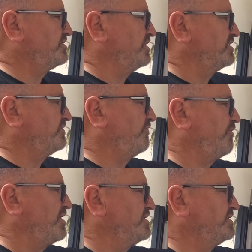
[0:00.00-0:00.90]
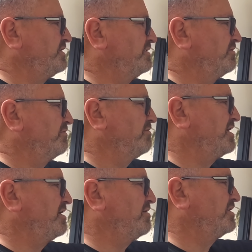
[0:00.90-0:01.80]
so it's front,
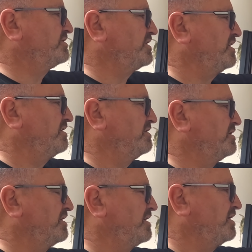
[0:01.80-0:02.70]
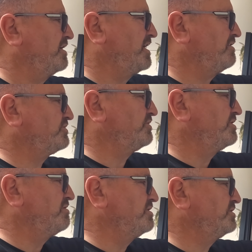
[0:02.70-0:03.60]
rear lights and
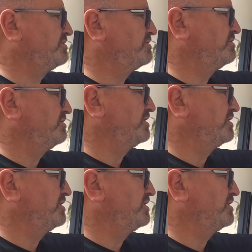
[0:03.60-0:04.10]
outside lights. Just turn